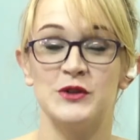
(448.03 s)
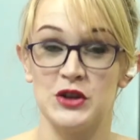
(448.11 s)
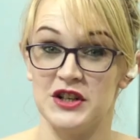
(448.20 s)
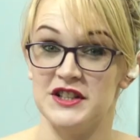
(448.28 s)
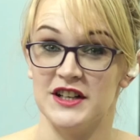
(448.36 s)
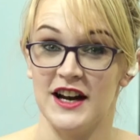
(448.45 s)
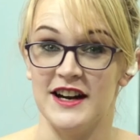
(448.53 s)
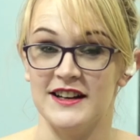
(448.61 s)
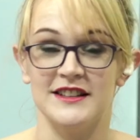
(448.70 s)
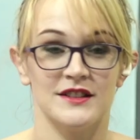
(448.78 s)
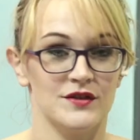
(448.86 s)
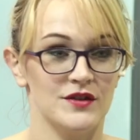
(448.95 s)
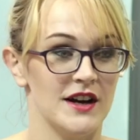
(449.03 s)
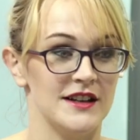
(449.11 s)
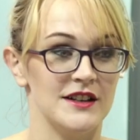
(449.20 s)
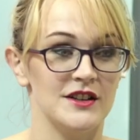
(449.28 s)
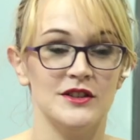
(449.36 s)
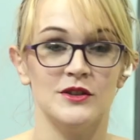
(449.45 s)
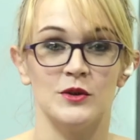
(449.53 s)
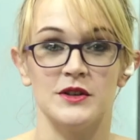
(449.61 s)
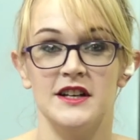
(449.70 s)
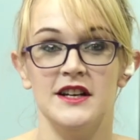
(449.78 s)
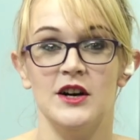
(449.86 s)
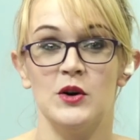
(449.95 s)
today is Friday, good Lord.
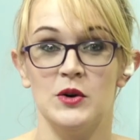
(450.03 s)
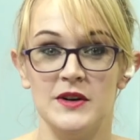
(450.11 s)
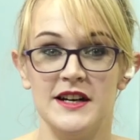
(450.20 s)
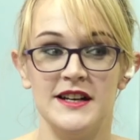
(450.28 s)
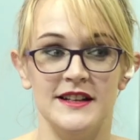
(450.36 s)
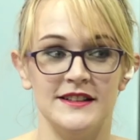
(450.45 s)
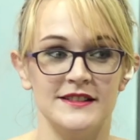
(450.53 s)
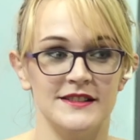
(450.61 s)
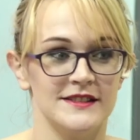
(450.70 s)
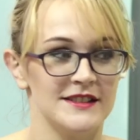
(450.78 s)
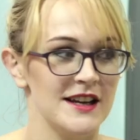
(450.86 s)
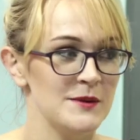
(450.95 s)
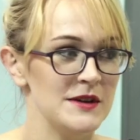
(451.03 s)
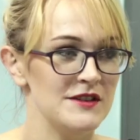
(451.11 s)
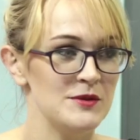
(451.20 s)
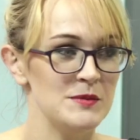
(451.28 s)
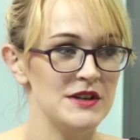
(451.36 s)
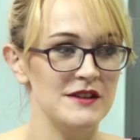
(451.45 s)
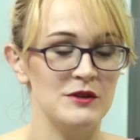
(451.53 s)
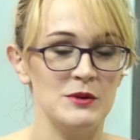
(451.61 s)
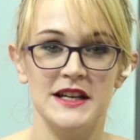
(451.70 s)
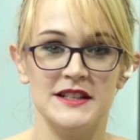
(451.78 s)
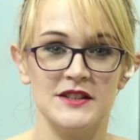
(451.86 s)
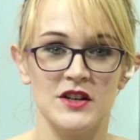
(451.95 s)
Already, can we even believe the
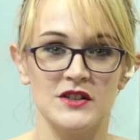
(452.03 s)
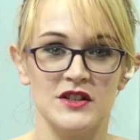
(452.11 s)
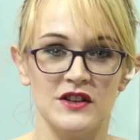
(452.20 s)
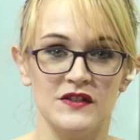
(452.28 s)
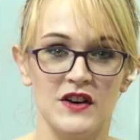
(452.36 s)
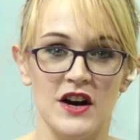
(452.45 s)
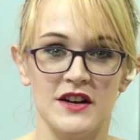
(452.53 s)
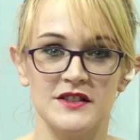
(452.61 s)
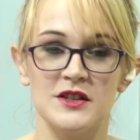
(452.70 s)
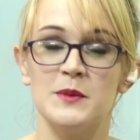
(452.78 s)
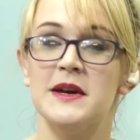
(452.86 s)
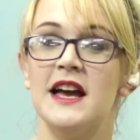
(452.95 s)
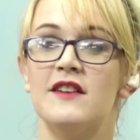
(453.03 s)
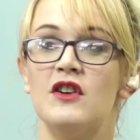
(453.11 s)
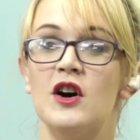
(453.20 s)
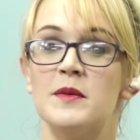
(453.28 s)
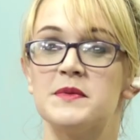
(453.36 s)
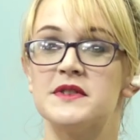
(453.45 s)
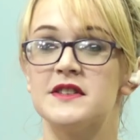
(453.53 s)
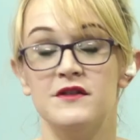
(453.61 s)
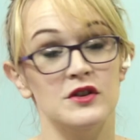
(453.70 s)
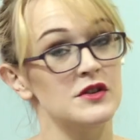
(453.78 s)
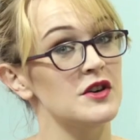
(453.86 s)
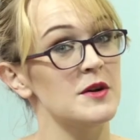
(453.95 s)
week has gone so fast? So, we have Hops.
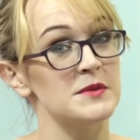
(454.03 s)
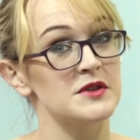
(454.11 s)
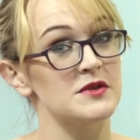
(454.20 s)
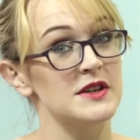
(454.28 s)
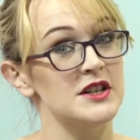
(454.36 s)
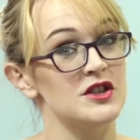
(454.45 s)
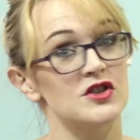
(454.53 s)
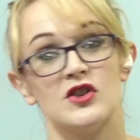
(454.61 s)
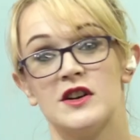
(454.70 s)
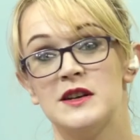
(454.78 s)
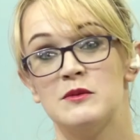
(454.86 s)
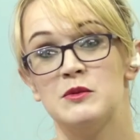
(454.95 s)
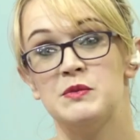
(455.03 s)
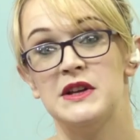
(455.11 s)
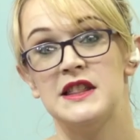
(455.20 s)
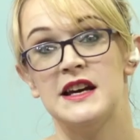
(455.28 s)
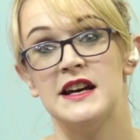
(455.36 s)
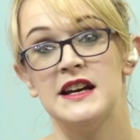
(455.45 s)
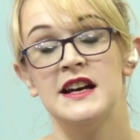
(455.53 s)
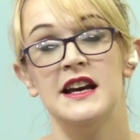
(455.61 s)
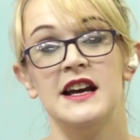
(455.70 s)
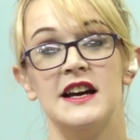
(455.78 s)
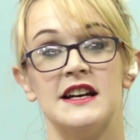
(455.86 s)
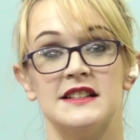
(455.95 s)
If you're in the Hops direction, Johnny will be there
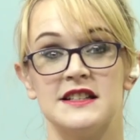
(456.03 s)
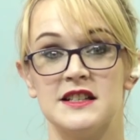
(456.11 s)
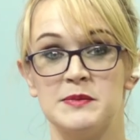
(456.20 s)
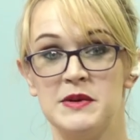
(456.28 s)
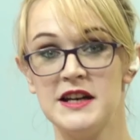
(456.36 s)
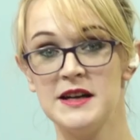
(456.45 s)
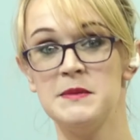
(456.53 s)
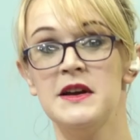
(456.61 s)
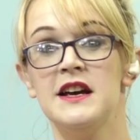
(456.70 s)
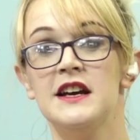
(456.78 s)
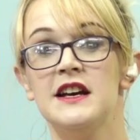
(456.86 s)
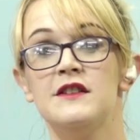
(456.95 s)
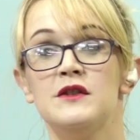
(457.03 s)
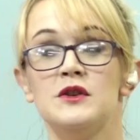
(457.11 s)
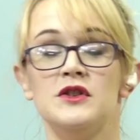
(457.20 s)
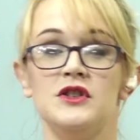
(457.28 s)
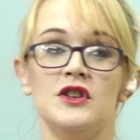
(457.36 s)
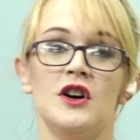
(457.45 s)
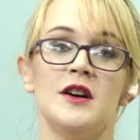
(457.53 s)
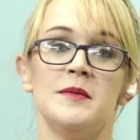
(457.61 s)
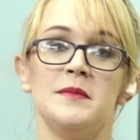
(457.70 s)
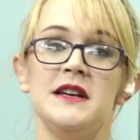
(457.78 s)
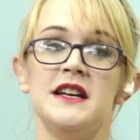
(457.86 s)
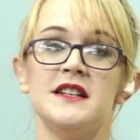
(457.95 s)
at 6 p.m. If you're in
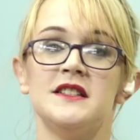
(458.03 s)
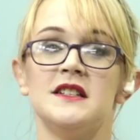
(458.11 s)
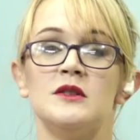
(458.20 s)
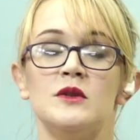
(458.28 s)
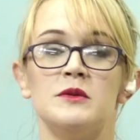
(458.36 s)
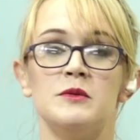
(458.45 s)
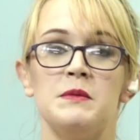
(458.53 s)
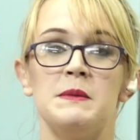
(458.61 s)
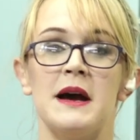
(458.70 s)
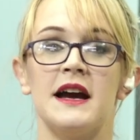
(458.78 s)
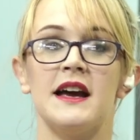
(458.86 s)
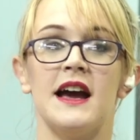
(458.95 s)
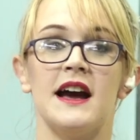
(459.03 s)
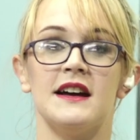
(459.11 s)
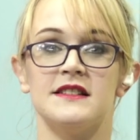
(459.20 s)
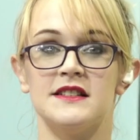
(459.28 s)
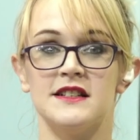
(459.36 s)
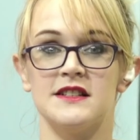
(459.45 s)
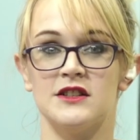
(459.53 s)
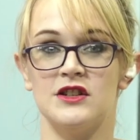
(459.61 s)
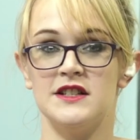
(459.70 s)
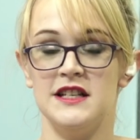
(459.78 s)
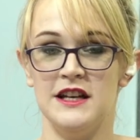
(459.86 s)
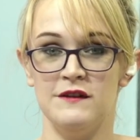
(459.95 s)
Yami, Estenoid will be back at
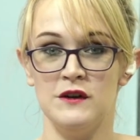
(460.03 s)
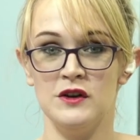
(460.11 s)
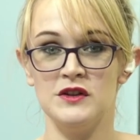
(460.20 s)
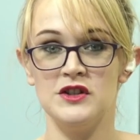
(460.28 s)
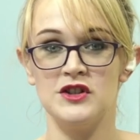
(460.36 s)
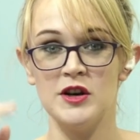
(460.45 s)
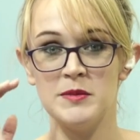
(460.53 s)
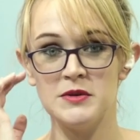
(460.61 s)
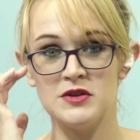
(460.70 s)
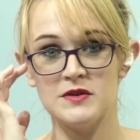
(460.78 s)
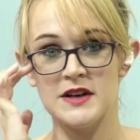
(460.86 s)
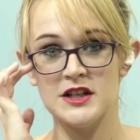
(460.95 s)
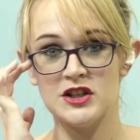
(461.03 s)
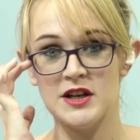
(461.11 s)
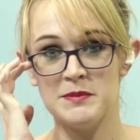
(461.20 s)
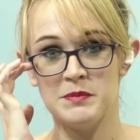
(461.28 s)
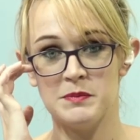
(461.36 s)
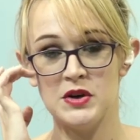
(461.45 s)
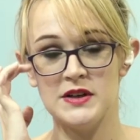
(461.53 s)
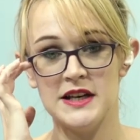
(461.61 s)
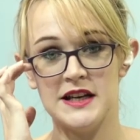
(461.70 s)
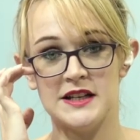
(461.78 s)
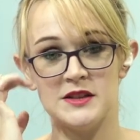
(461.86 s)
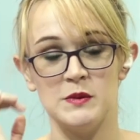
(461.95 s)
6:30. If you're in the Durban direction at
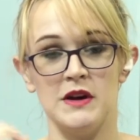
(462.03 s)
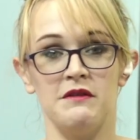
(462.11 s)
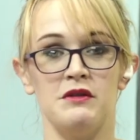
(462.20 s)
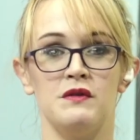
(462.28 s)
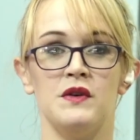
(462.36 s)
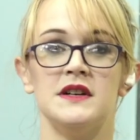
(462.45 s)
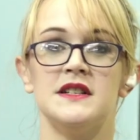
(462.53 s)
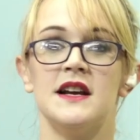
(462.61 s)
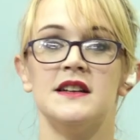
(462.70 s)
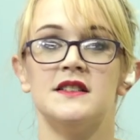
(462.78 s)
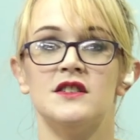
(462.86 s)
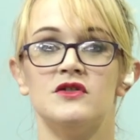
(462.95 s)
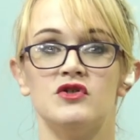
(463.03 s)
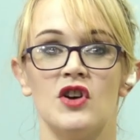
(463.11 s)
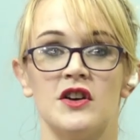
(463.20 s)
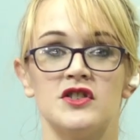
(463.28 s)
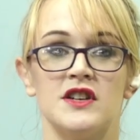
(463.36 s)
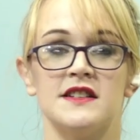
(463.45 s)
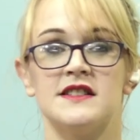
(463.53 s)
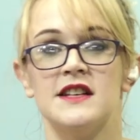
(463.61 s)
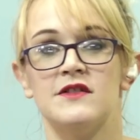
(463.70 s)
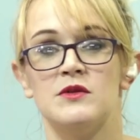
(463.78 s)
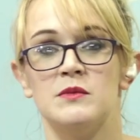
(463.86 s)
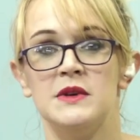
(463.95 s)
Bootleggers, we have the very talented Josh at
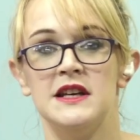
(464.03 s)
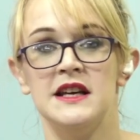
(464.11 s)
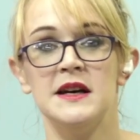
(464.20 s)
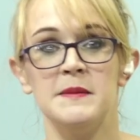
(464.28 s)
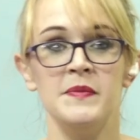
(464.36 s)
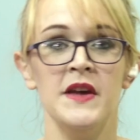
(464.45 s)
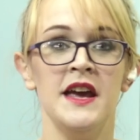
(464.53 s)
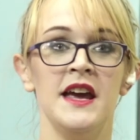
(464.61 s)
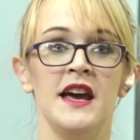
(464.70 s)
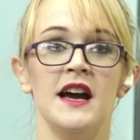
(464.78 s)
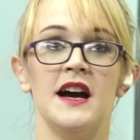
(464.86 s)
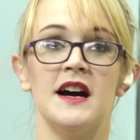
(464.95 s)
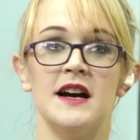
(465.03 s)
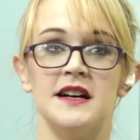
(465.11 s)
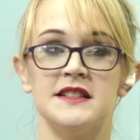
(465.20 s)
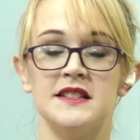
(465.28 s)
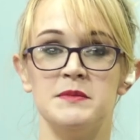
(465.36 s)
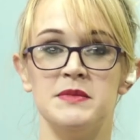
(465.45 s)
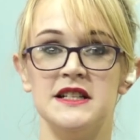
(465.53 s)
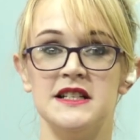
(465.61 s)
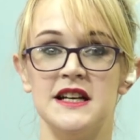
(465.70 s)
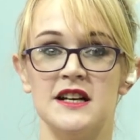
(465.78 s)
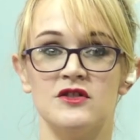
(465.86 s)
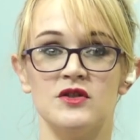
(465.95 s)
7 p.m. At Simbiti
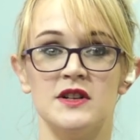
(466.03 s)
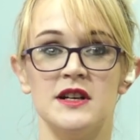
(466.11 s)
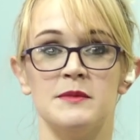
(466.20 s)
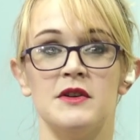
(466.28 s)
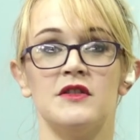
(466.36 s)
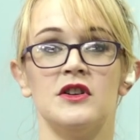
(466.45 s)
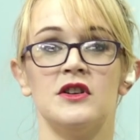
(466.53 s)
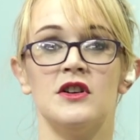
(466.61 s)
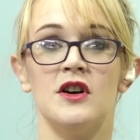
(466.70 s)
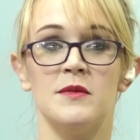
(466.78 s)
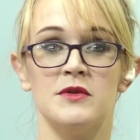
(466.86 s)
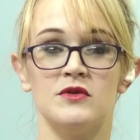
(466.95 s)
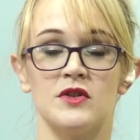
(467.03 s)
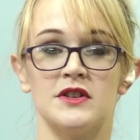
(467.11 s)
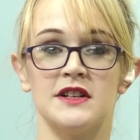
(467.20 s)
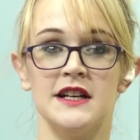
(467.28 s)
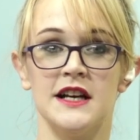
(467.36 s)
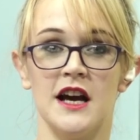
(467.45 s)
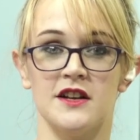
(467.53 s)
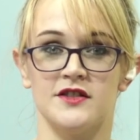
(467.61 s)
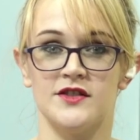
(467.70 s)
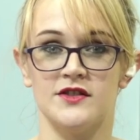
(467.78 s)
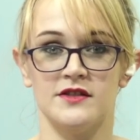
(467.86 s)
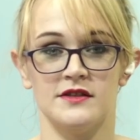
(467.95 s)
Country Club, we have Carmen
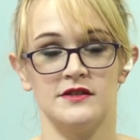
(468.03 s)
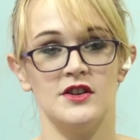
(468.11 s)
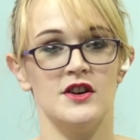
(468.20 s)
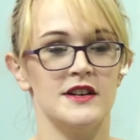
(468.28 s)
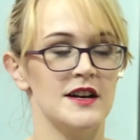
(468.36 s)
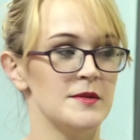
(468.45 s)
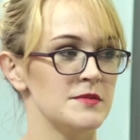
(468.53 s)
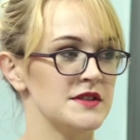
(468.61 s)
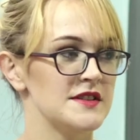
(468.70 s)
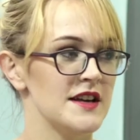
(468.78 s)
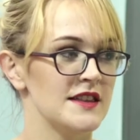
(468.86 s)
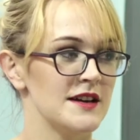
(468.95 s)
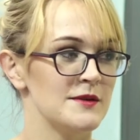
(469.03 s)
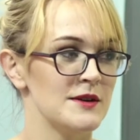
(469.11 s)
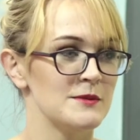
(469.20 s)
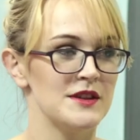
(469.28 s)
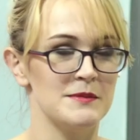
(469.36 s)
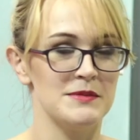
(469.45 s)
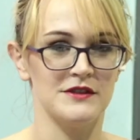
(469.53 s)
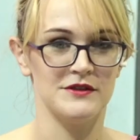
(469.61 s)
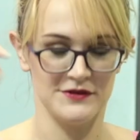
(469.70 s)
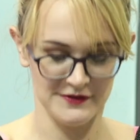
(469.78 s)
Rodriguez. Can't help but say that one with a bit of